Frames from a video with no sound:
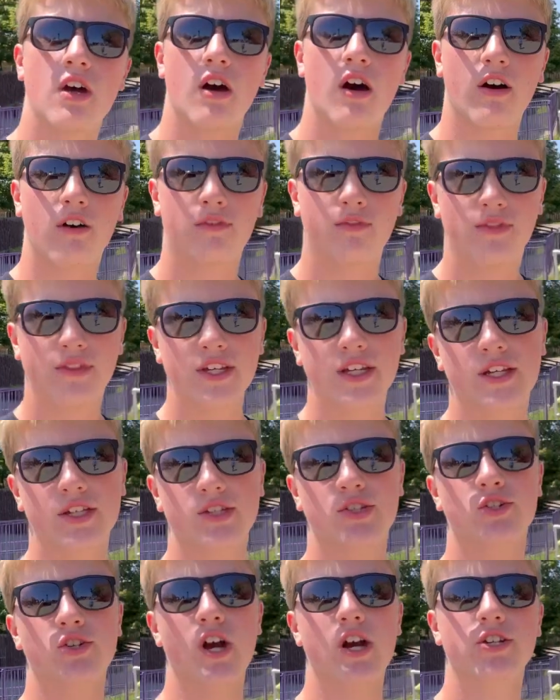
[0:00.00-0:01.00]
of the
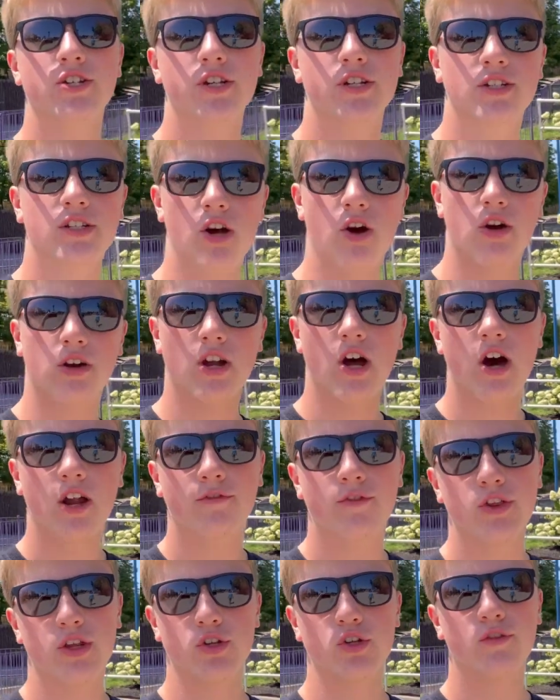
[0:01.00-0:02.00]
construction going on
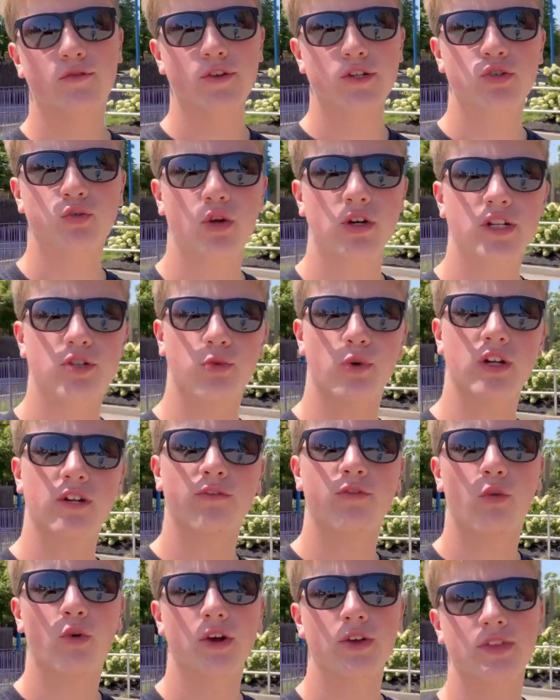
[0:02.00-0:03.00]
for the new for
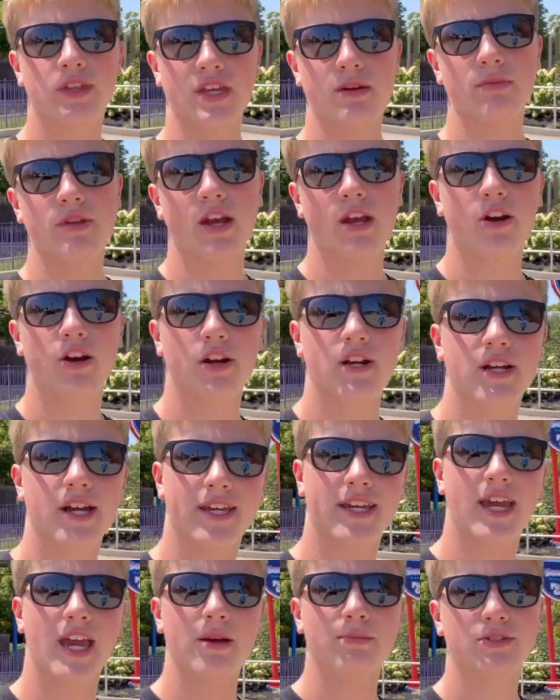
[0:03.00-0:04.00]
2024 themed area,
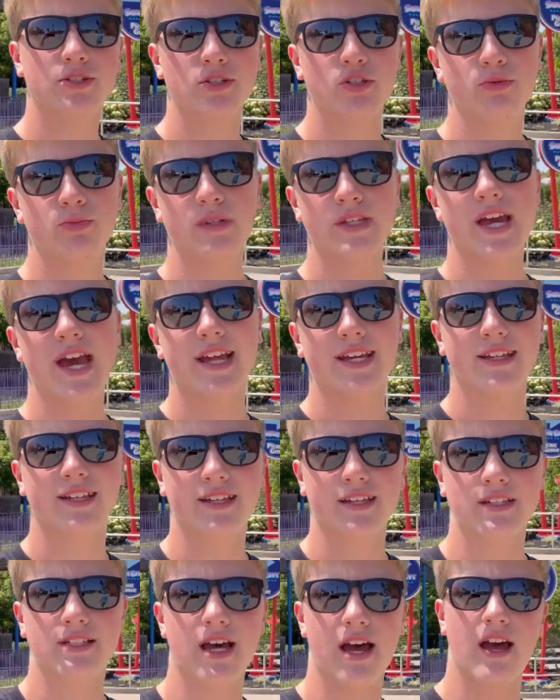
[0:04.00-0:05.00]
Camp Snoopy at
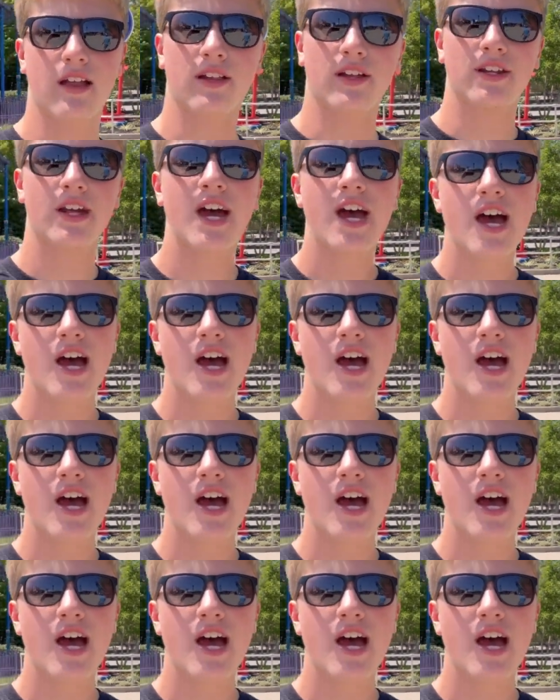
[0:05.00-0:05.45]
Kings Island.